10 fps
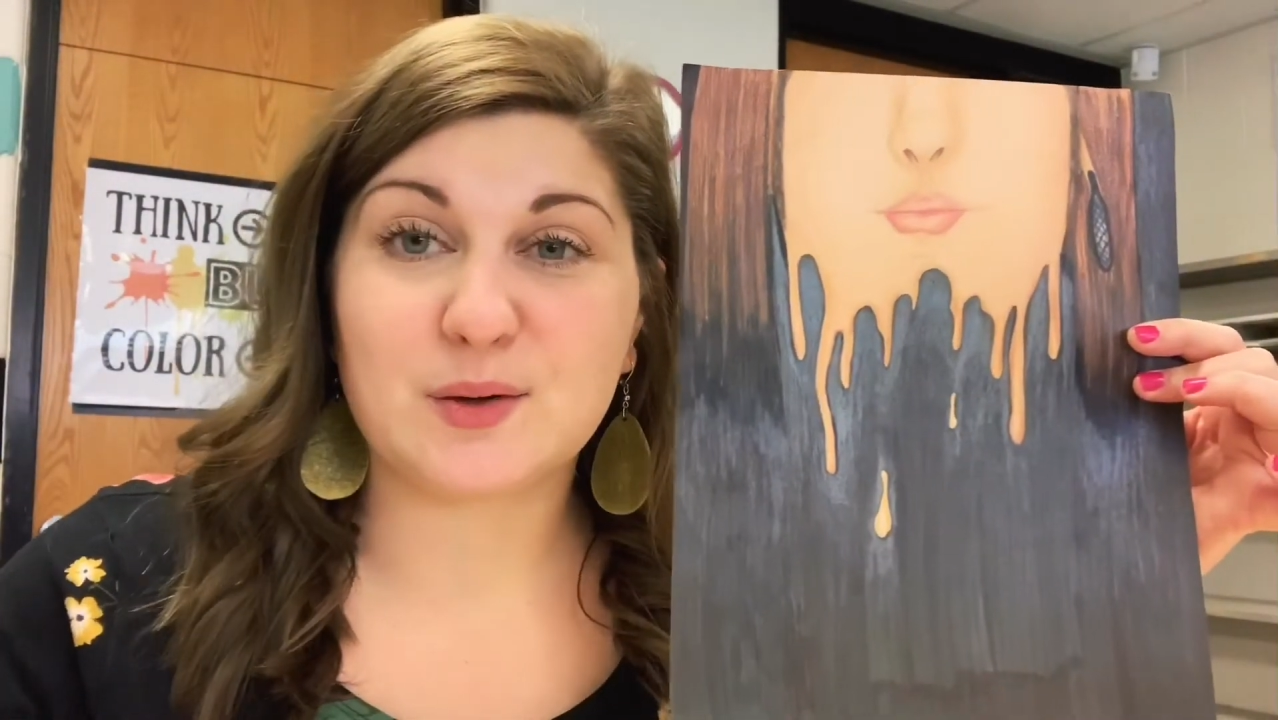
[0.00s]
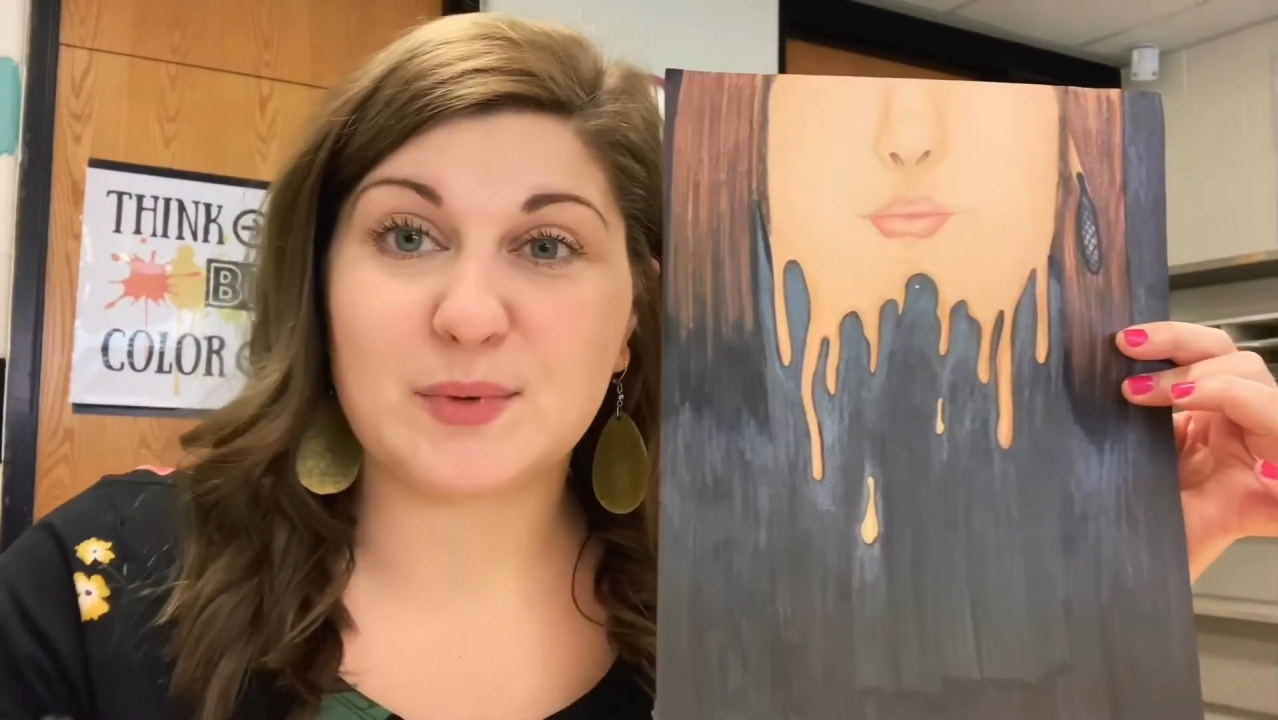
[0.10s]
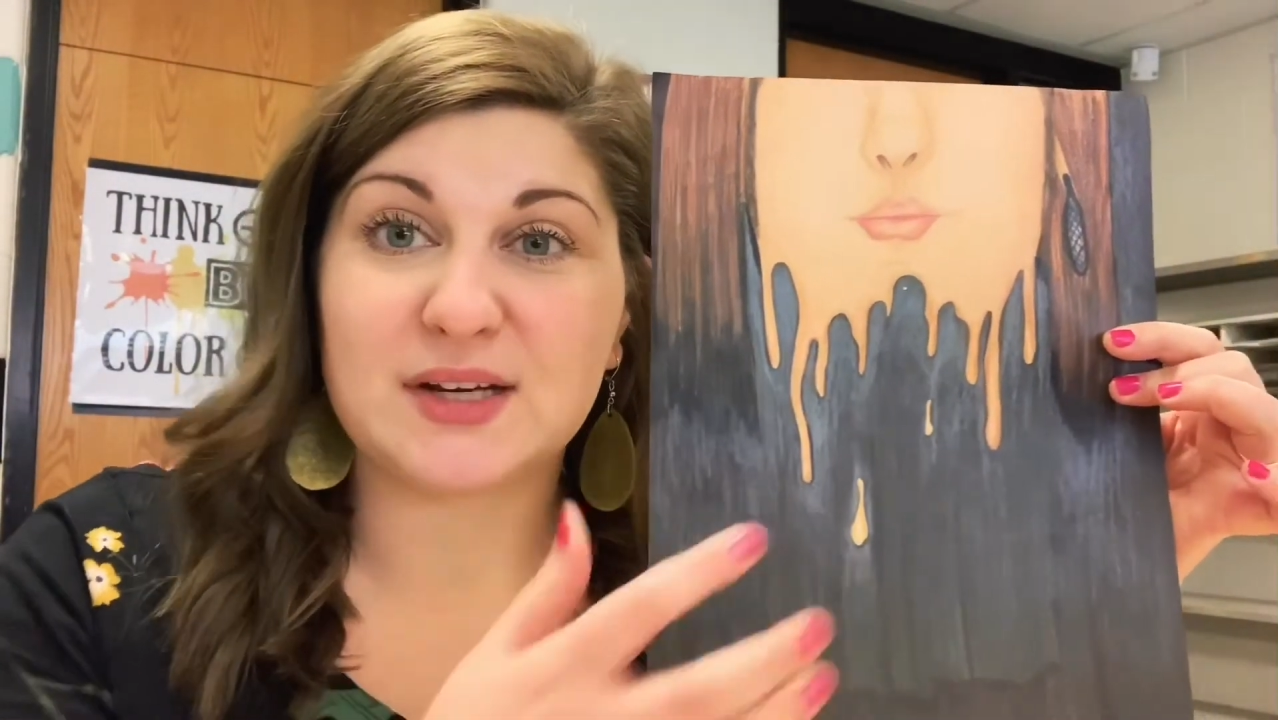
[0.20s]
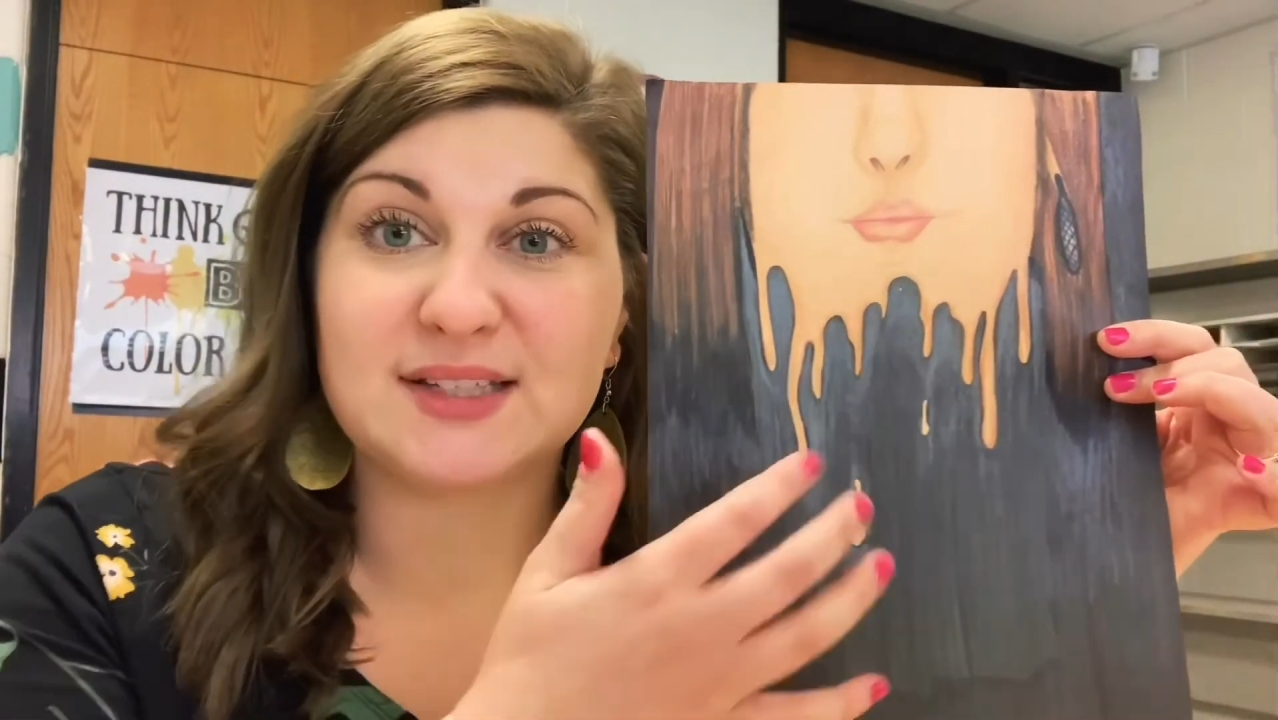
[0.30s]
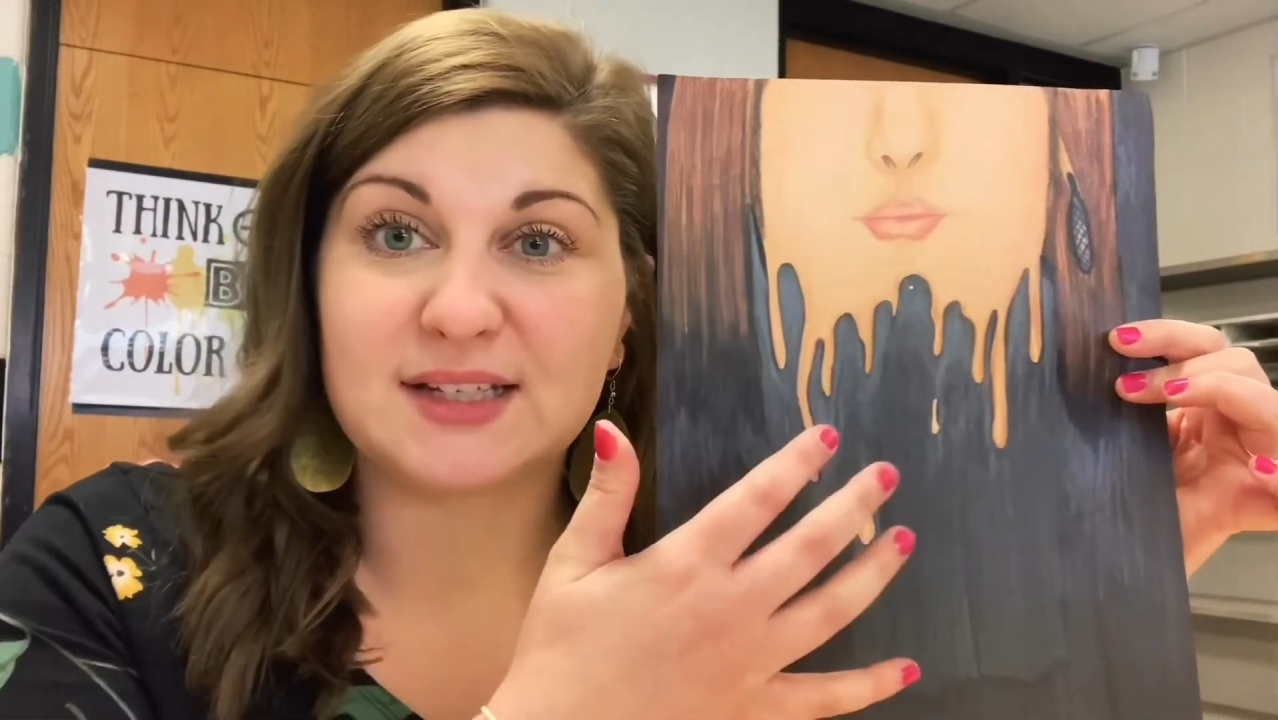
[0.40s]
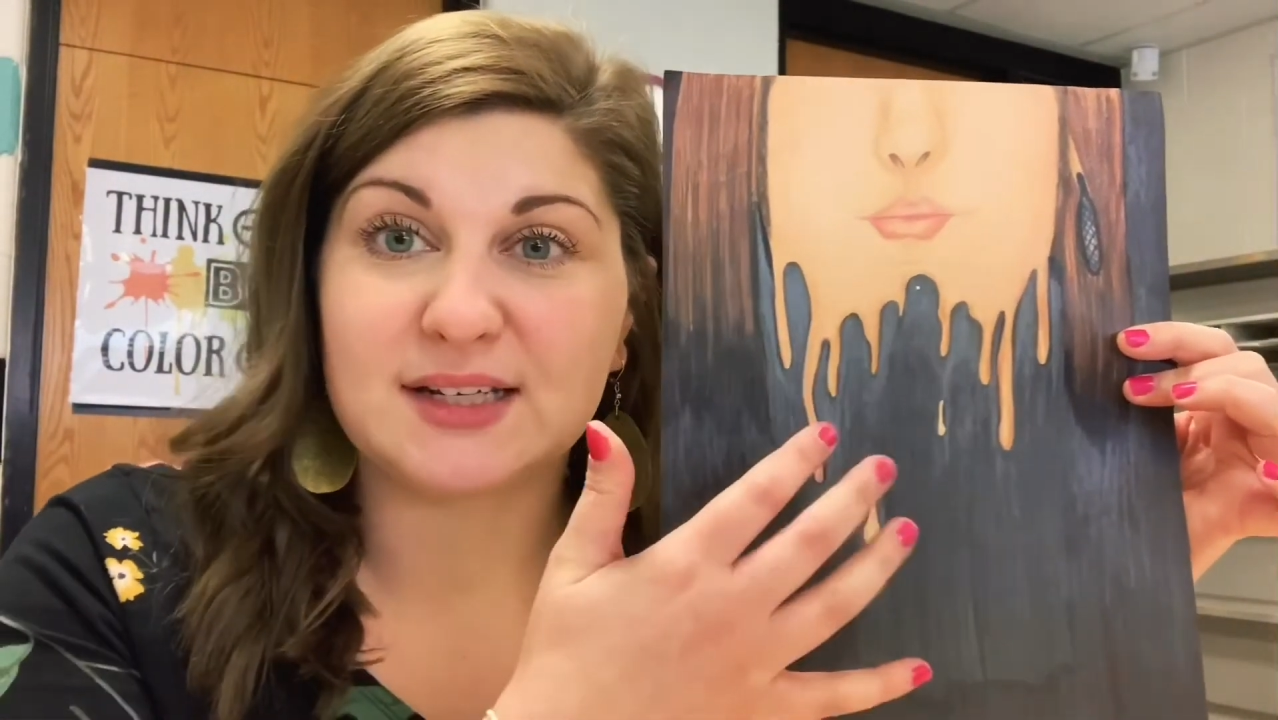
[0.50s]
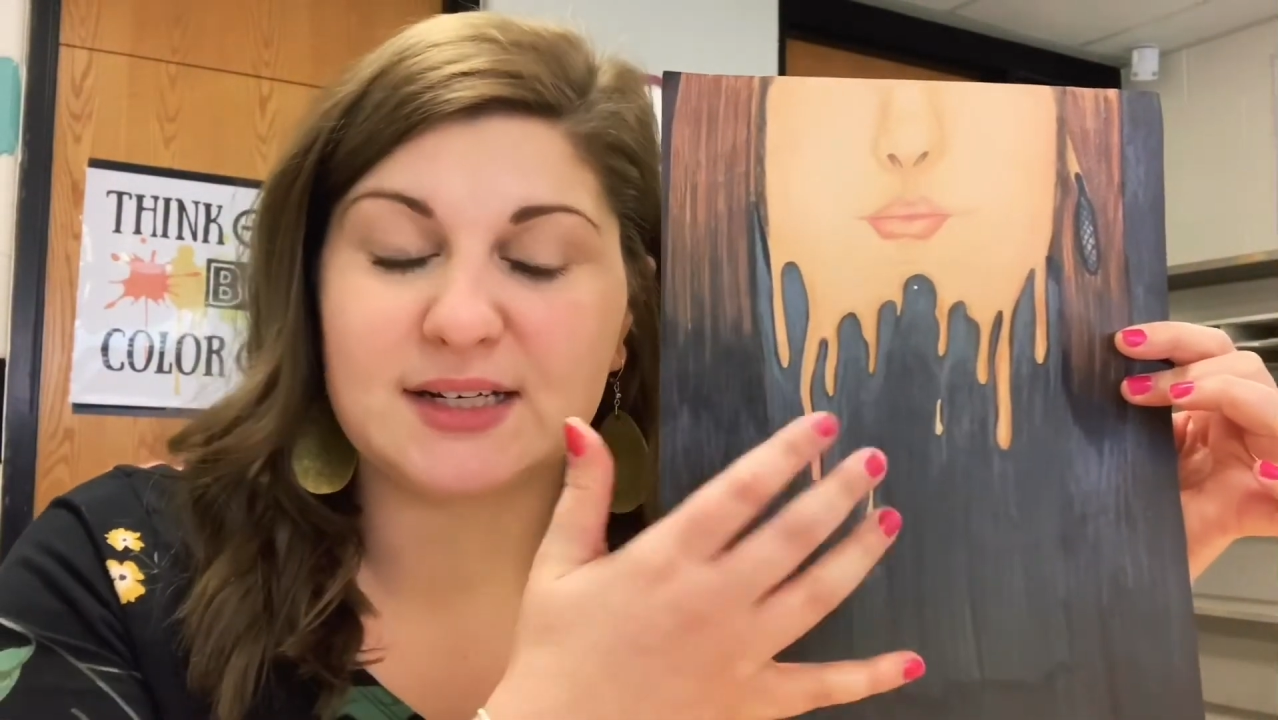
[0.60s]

bit of silliness